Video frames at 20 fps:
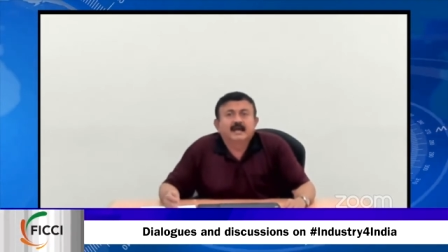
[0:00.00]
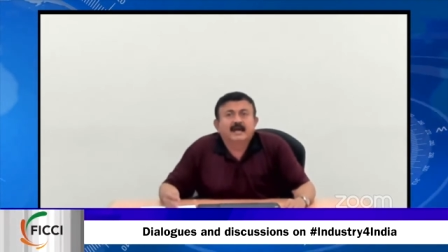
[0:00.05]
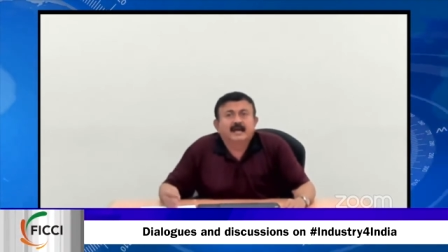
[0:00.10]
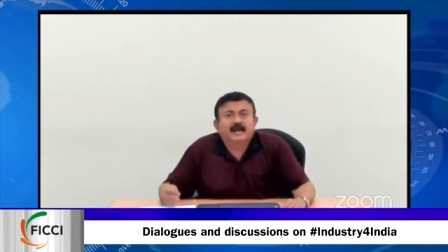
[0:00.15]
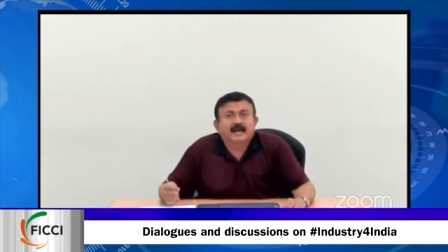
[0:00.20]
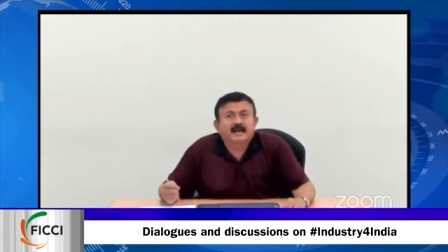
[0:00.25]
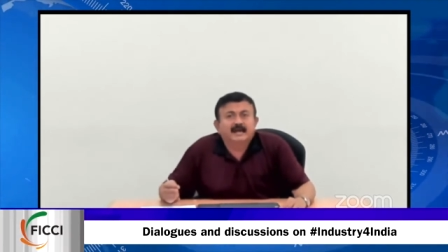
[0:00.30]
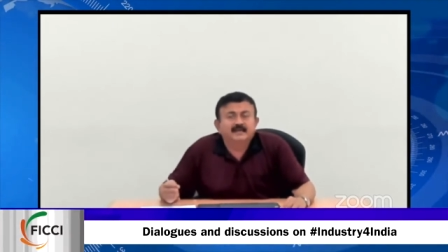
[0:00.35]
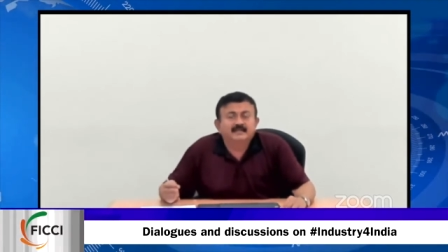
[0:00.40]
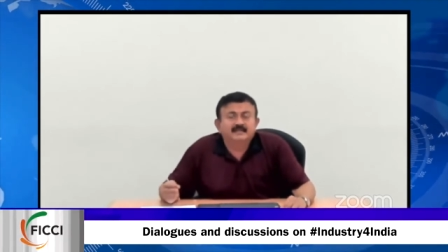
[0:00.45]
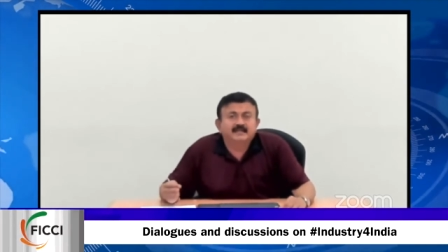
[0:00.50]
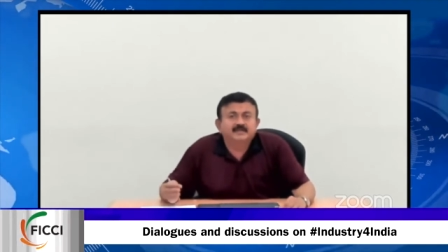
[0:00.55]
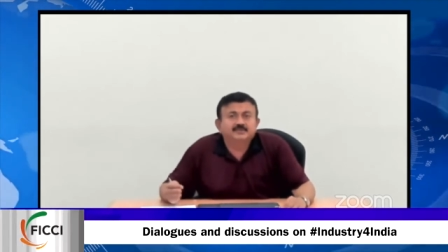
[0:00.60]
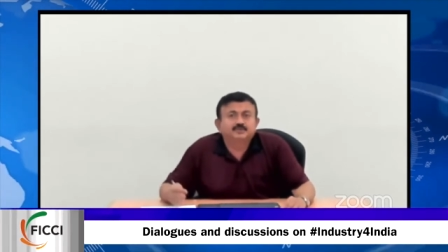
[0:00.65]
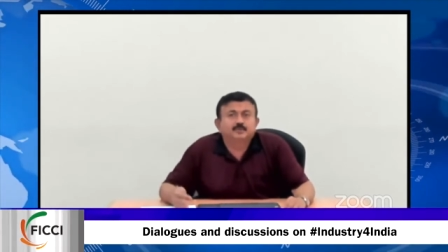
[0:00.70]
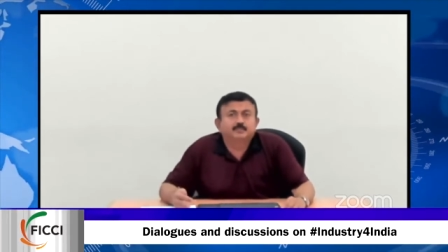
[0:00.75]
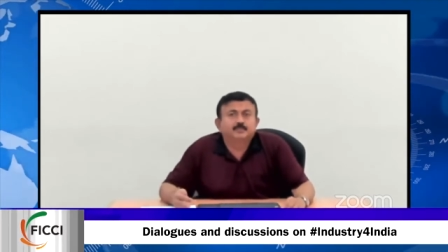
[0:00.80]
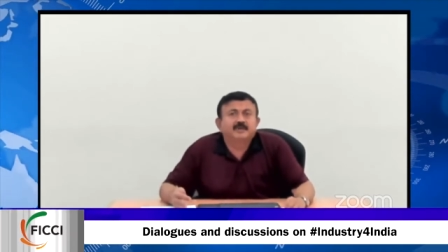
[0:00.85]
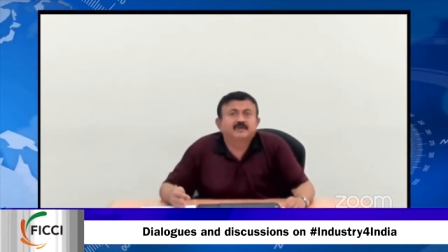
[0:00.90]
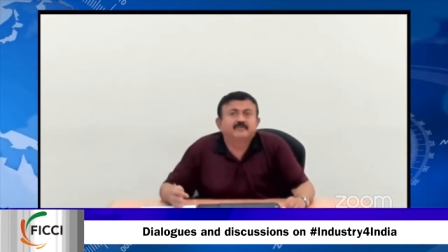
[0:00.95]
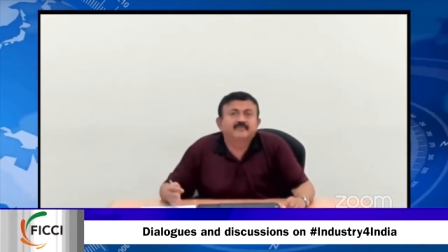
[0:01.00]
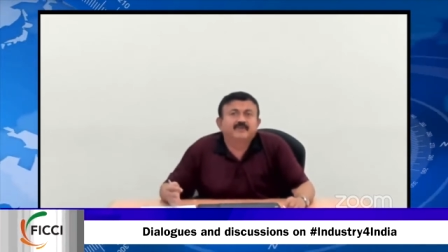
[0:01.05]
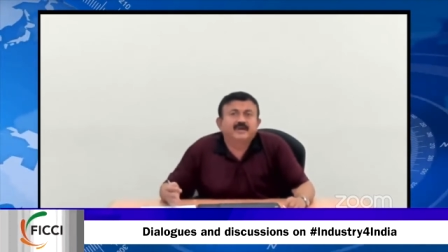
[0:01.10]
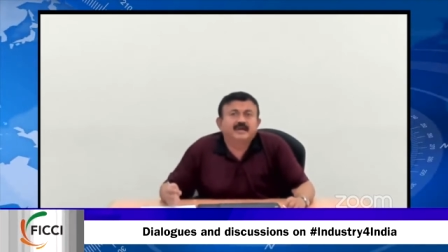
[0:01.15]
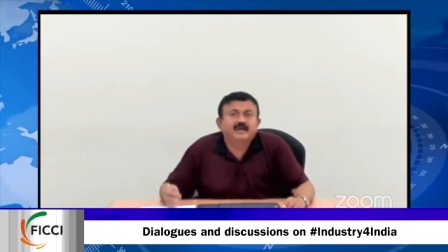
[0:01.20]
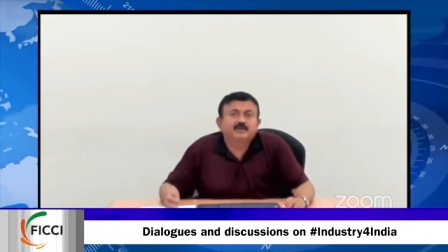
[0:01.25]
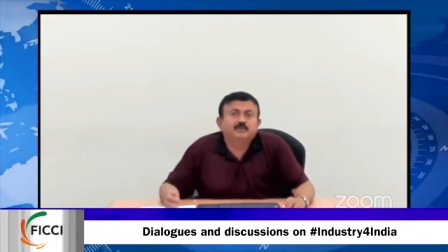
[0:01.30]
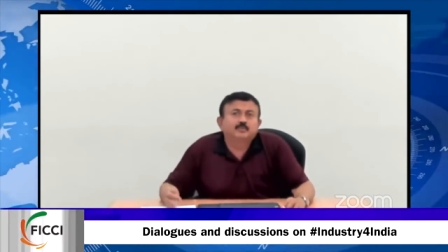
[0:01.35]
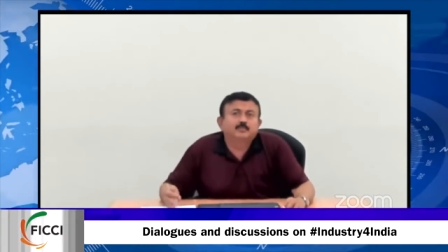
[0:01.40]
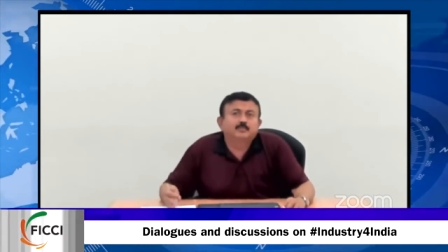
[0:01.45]
And there should be a
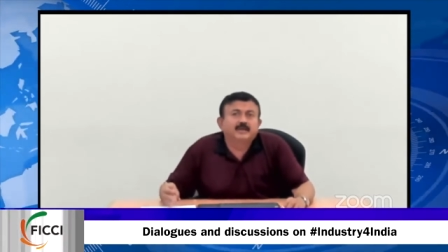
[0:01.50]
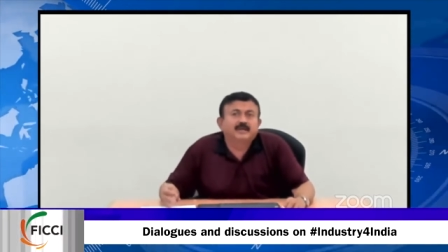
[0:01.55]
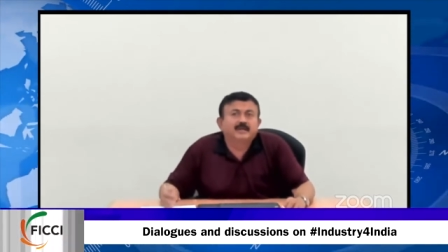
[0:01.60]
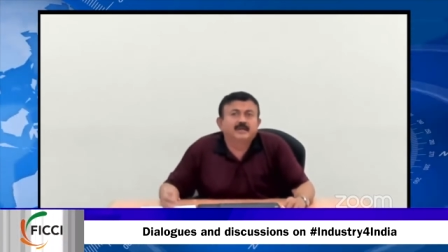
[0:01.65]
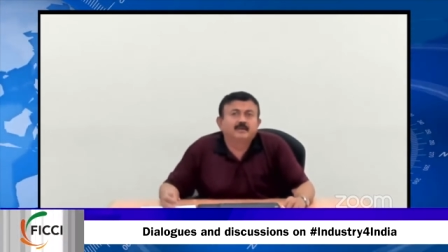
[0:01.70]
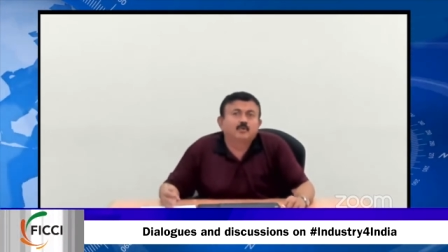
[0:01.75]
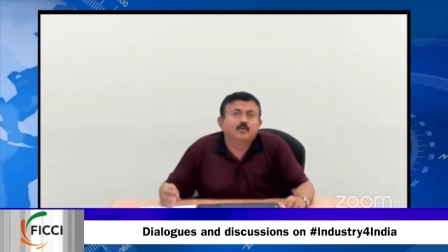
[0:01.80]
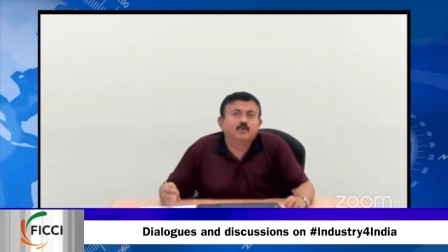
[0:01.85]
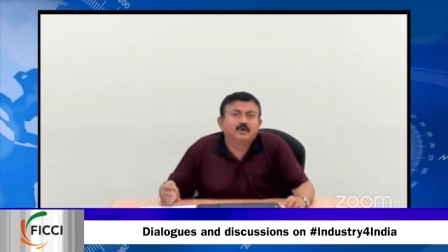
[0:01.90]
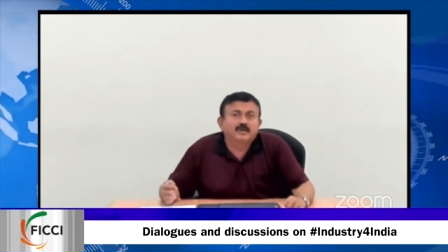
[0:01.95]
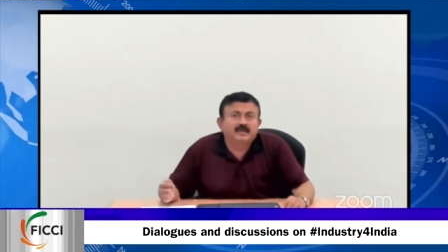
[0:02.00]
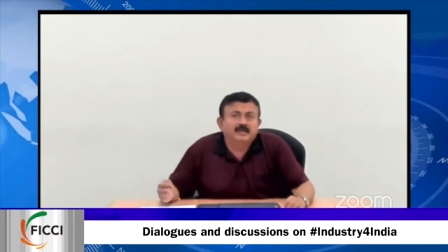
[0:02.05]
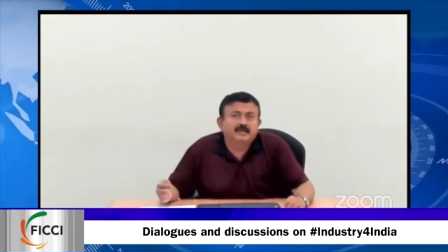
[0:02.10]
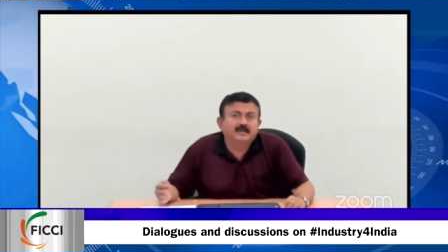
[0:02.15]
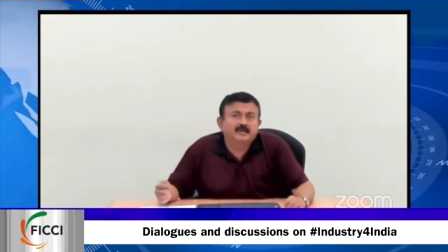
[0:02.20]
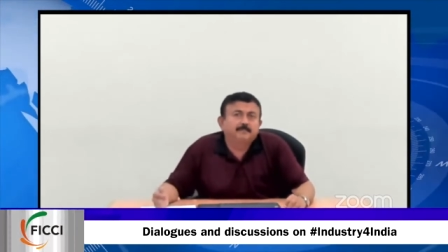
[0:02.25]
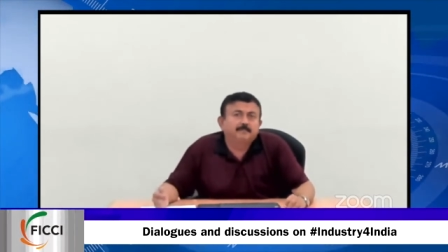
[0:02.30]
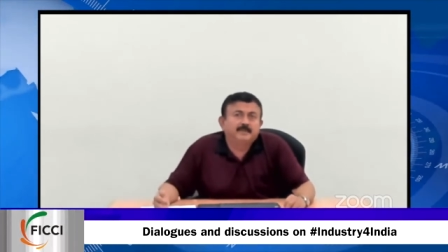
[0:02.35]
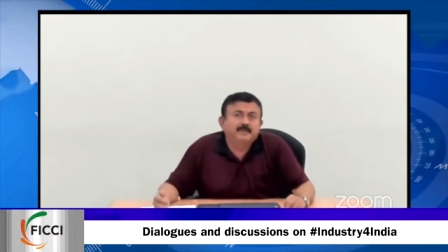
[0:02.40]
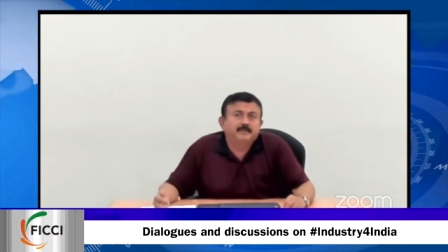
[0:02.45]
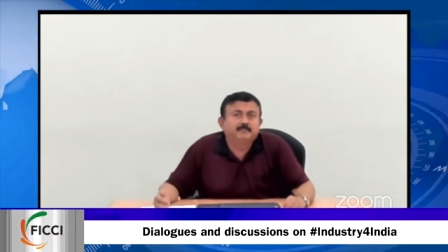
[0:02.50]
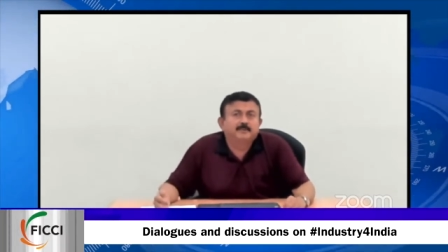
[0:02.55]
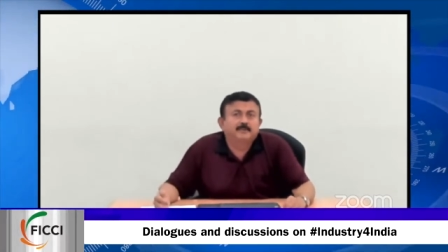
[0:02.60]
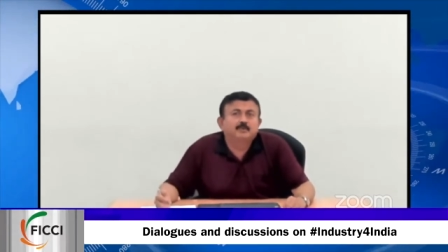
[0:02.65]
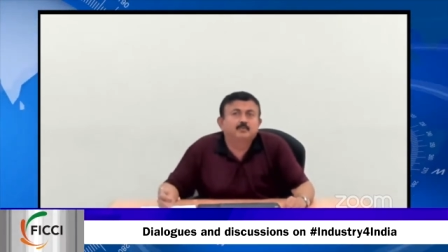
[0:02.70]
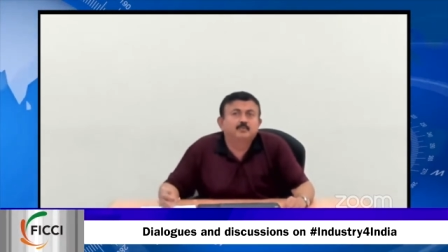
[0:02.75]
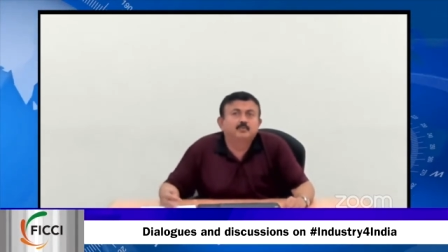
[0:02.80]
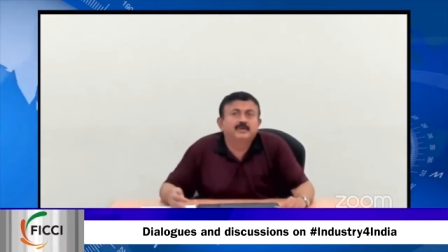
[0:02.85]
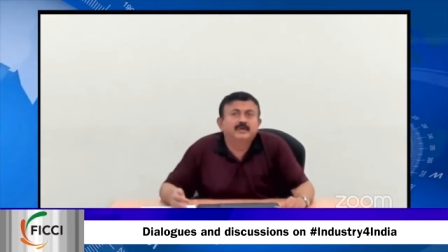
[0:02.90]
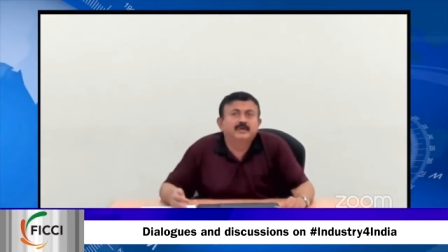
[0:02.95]
way to bring only people
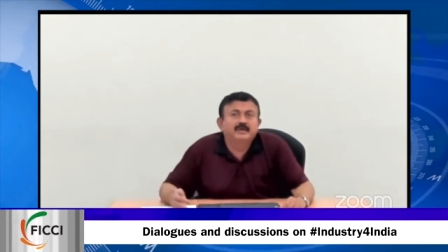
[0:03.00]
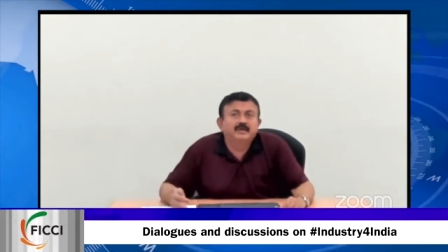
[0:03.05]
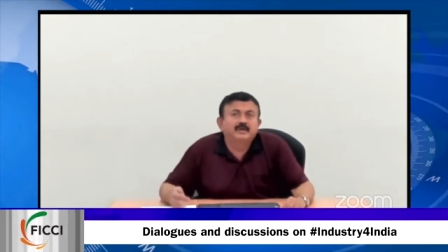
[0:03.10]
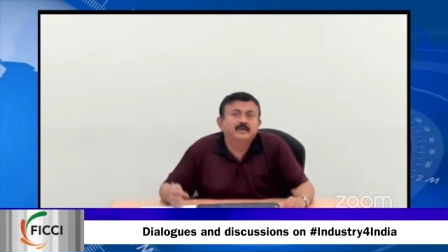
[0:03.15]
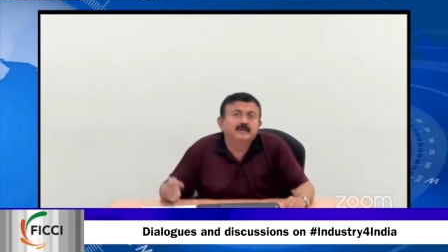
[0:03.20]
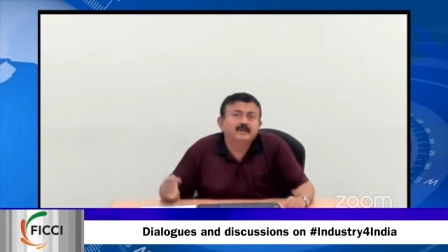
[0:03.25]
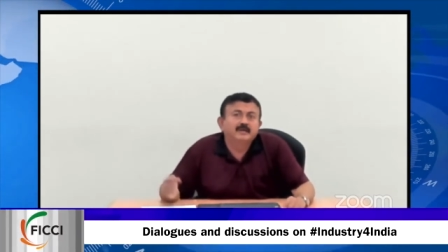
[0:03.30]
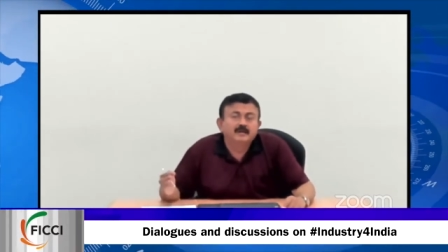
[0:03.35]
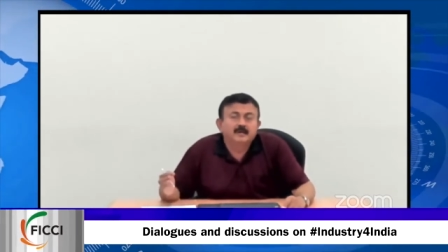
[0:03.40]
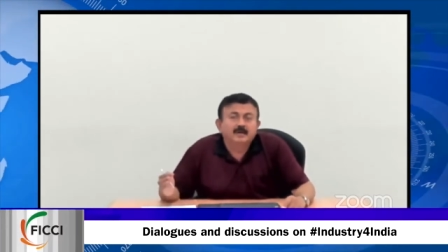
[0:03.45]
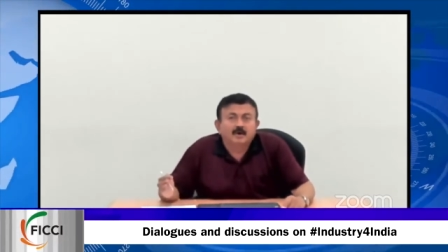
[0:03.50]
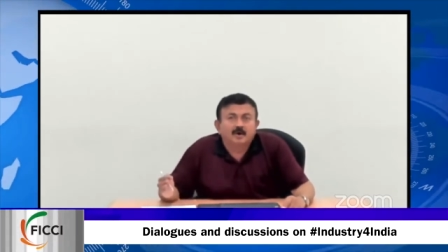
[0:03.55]
who need